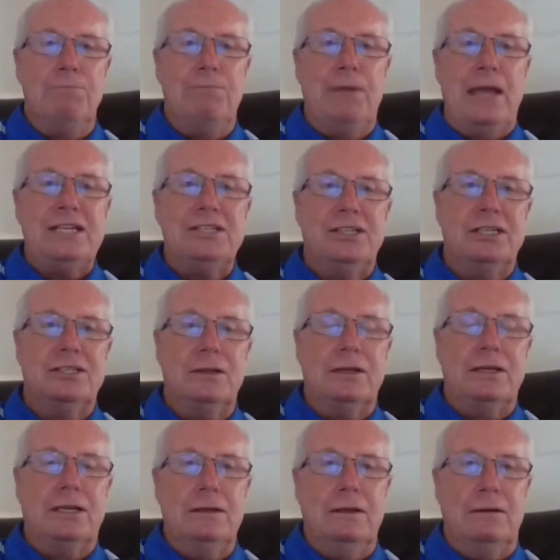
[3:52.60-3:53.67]
The basic
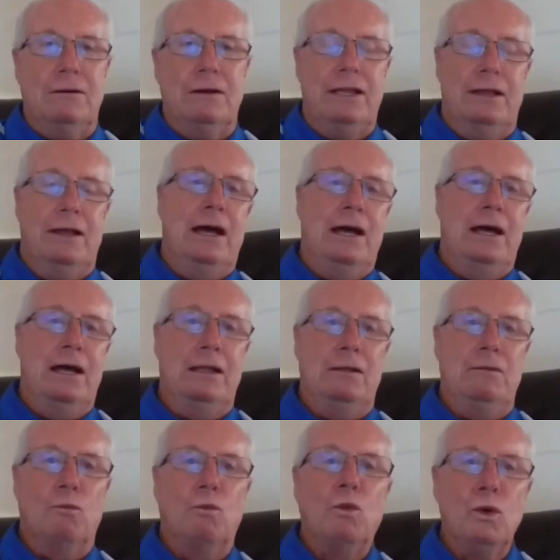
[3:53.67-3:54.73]

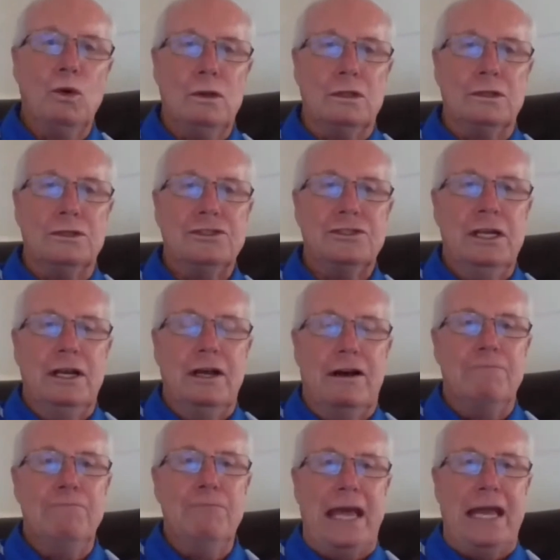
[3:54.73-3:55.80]
rules
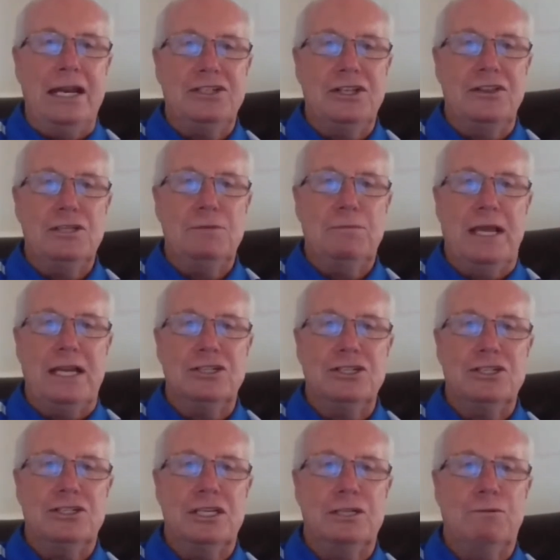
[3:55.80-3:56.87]
of managing these
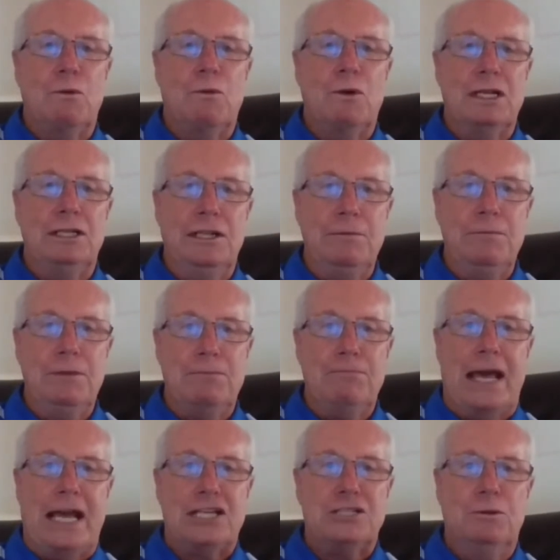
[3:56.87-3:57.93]
patients is we want to limit
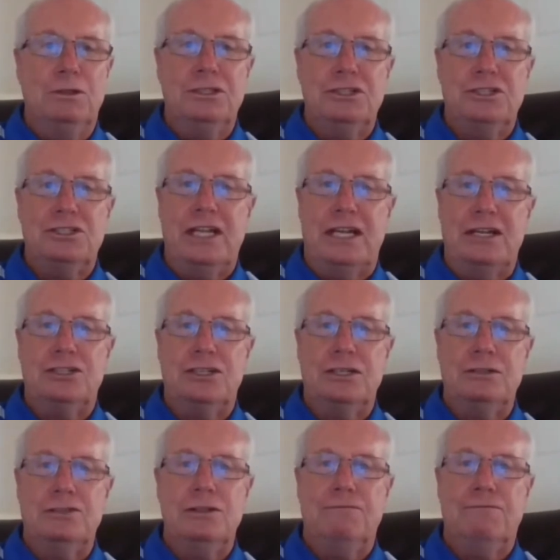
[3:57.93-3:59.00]
maximal
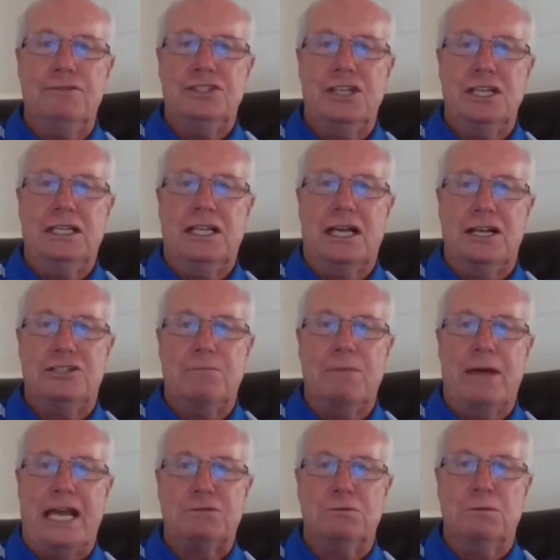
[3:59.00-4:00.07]
distension to the
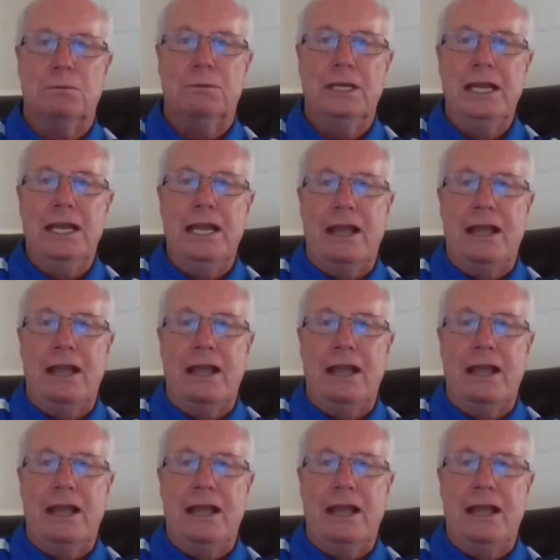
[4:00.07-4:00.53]
physiologic maximum,